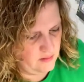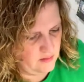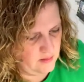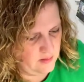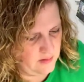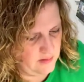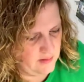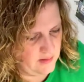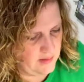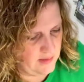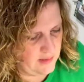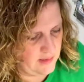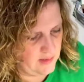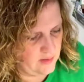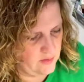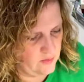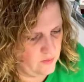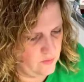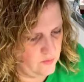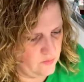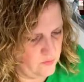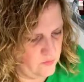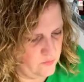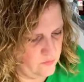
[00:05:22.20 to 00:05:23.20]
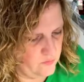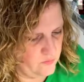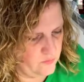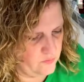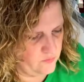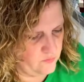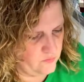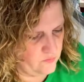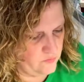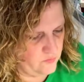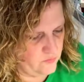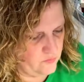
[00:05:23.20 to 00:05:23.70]
and I know
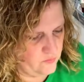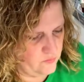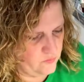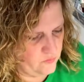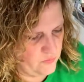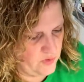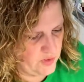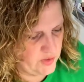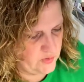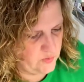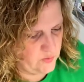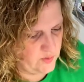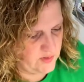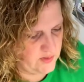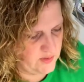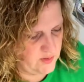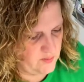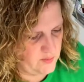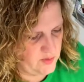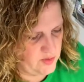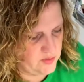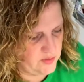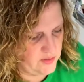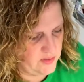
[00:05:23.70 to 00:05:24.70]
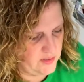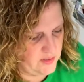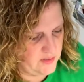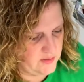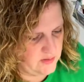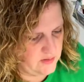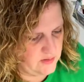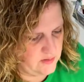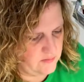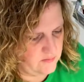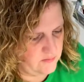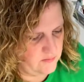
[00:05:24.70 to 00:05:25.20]
which ones I'm using because
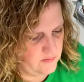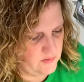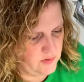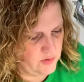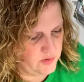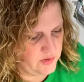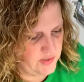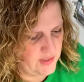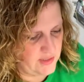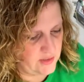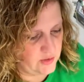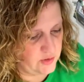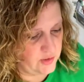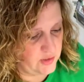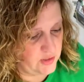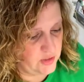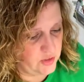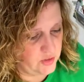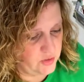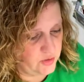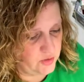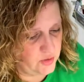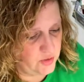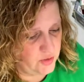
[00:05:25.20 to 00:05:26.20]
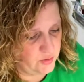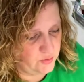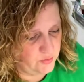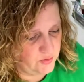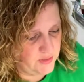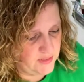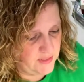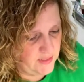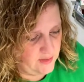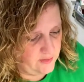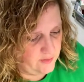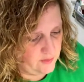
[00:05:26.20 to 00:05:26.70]
there's actually just two
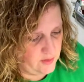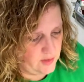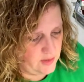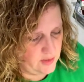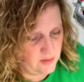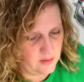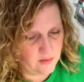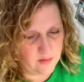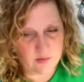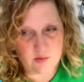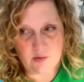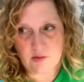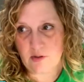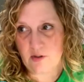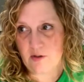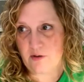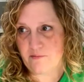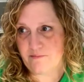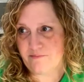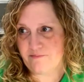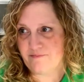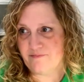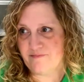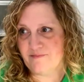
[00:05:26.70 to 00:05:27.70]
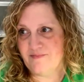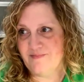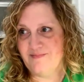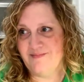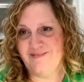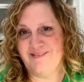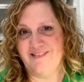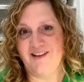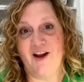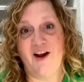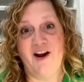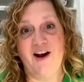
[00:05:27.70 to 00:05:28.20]
together here. So,
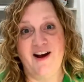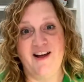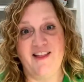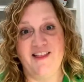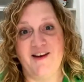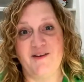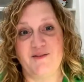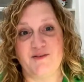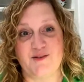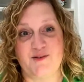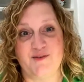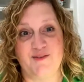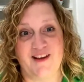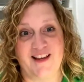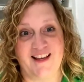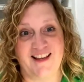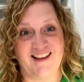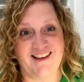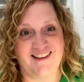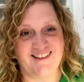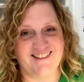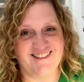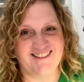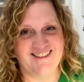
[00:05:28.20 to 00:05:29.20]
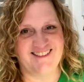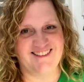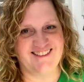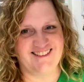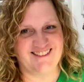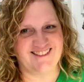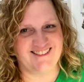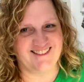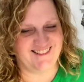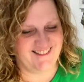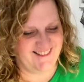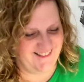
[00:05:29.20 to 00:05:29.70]
that was Fig.
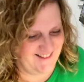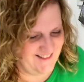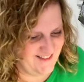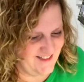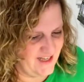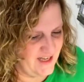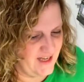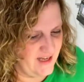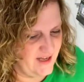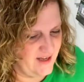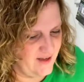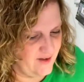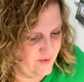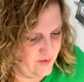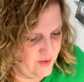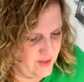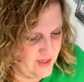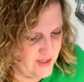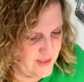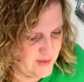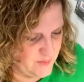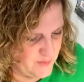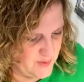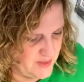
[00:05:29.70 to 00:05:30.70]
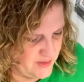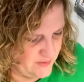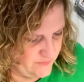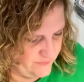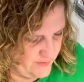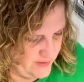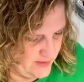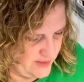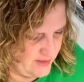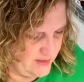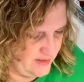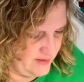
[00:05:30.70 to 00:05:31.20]
Have you guys missed
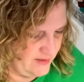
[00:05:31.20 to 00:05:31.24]
Fig?